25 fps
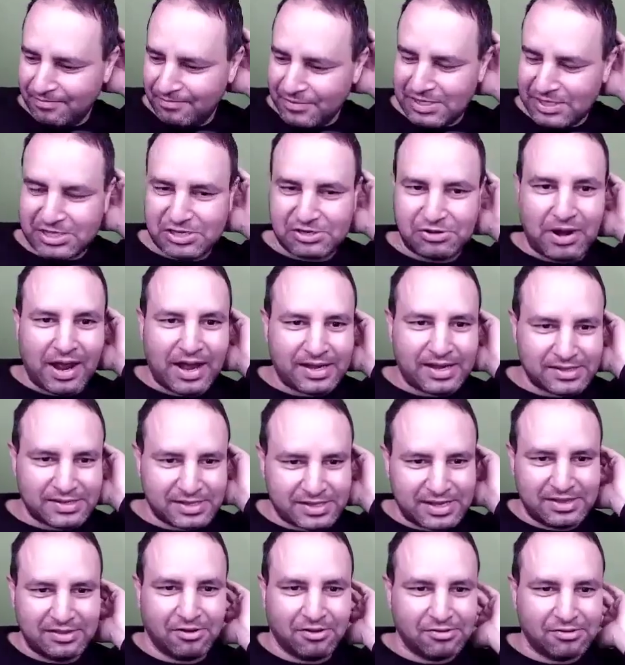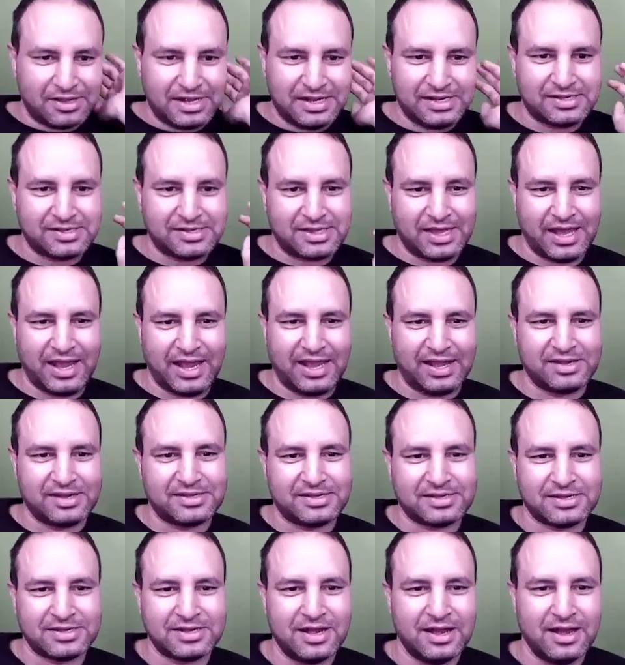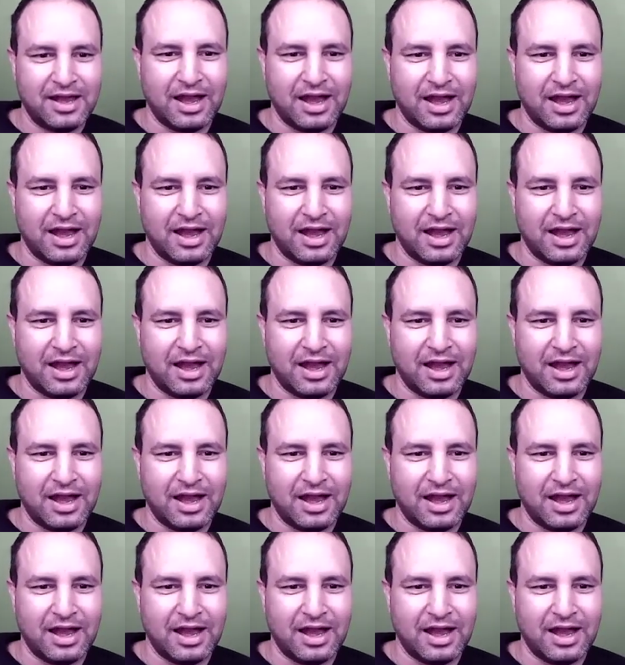stress and all these things.